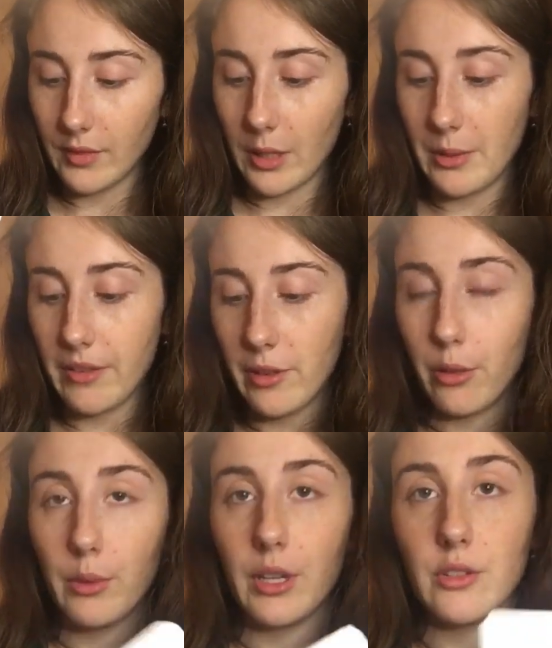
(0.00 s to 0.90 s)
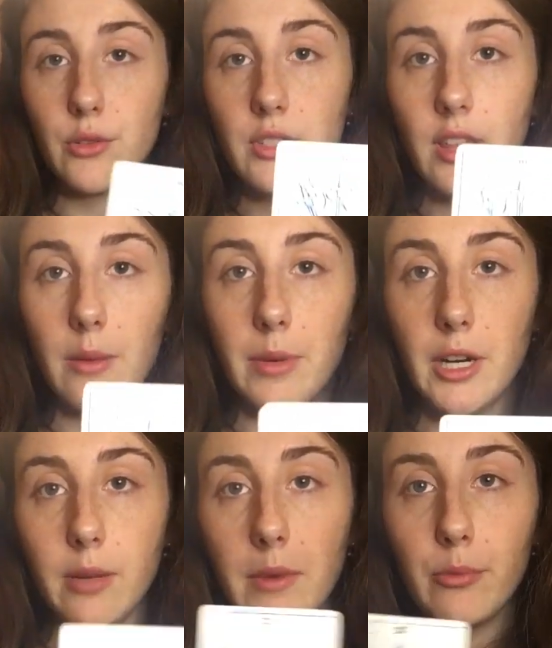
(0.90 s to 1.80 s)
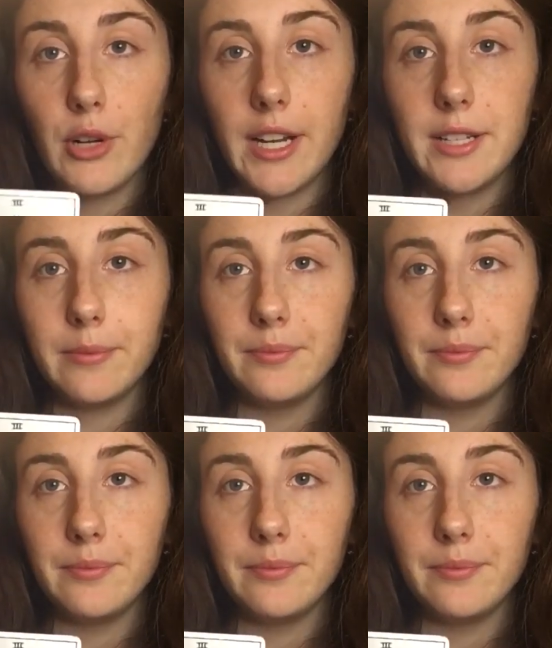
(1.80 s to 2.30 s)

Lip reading: And we have the Three of Swords at the bottom upright.